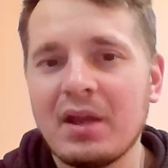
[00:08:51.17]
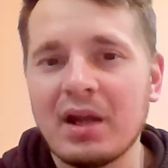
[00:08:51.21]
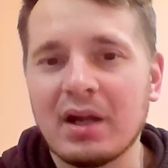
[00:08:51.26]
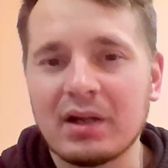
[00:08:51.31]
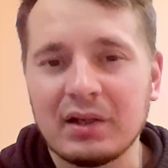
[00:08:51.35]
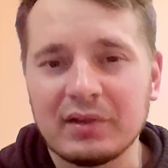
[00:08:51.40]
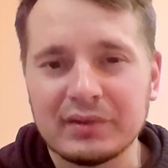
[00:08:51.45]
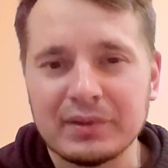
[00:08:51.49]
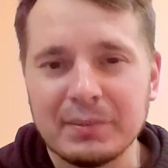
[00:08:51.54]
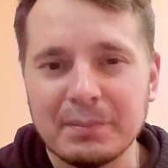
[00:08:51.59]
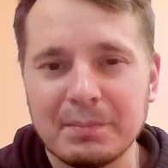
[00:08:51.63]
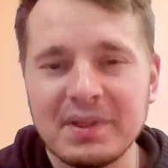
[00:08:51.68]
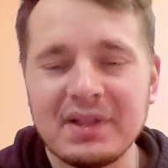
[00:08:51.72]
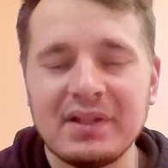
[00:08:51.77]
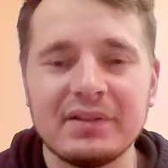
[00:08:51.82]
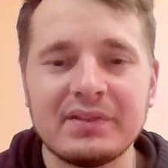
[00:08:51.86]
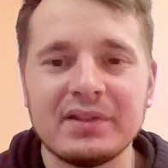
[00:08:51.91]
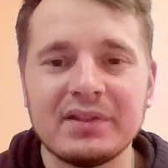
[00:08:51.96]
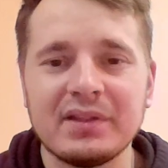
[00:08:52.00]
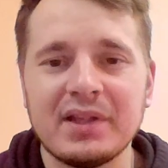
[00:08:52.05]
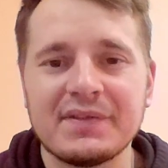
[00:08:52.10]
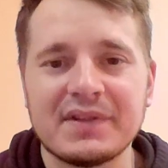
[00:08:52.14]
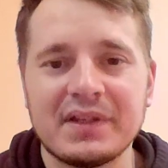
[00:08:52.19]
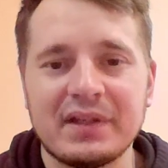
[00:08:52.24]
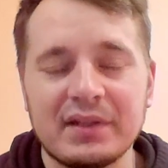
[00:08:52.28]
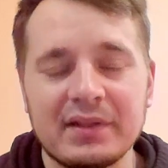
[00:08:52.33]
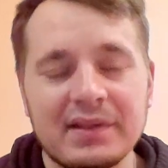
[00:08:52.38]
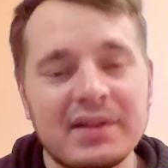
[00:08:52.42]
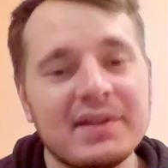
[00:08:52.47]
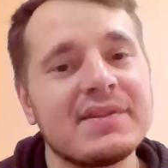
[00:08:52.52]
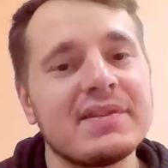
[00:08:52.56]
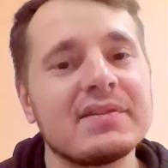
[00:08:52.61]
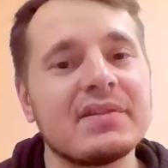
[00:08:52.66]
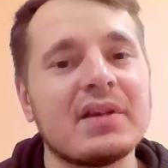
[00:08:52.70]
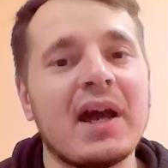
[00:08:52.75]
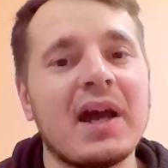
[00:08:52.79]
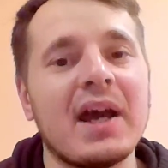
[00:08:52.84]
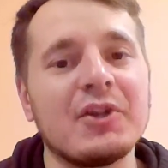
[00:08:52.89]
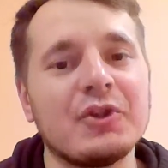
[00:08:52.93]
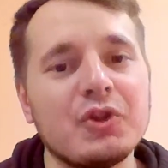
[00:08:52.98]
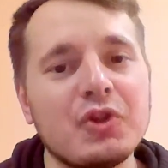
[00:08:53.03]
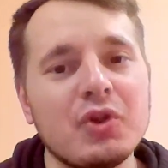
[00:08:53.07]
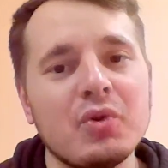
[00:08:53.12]
accountability, and say that this,
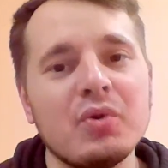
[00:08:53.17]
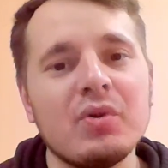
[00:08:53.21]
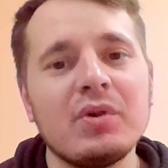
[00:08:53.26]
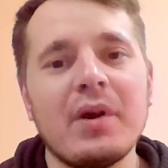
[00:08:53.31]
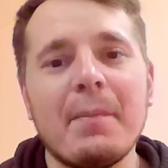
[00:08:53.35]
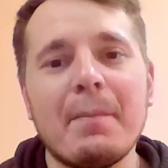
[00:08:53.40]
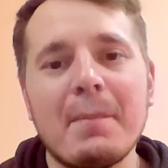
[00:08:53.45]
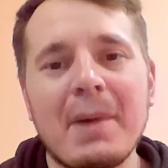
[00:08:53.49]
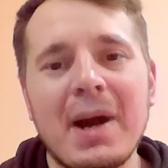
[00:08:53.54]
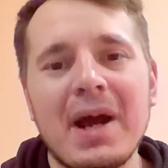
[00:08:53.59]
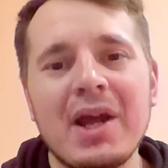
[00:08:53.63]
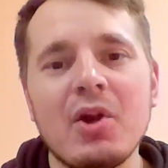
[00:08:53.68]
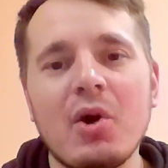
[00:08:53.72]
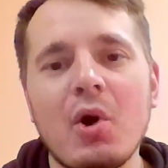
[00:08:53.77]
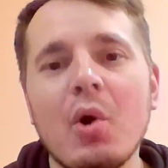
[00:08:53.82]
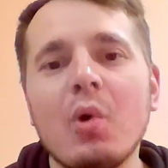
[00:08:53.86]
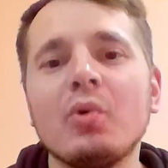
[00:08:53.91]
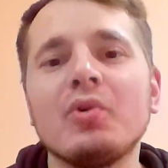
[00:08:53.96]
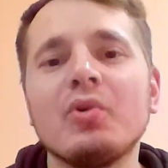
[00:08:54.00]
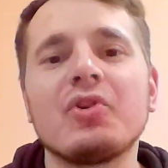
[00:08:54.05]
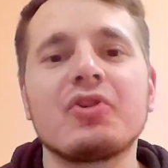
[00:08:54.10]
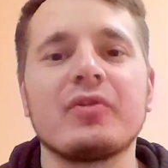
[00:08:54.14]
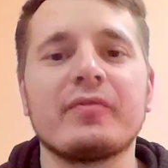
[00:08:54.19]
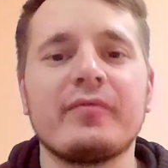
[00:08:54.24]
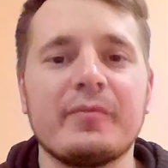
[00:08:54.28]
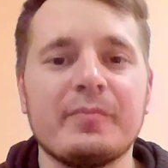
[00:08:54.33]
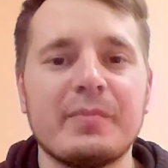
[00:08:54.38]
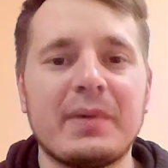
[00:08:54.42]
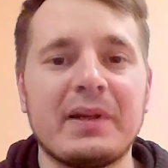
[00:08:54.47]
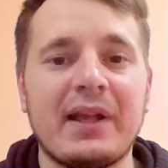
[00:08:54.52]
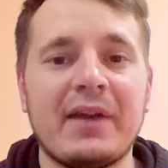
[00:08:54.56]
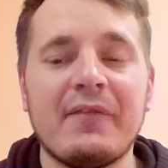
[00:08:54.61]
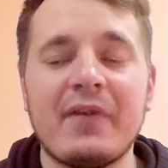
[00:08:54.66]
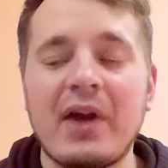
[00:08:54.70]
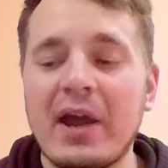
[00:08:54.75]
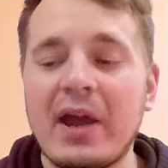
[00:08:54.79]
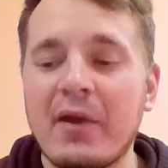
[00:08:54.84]
I took my ownership of my life.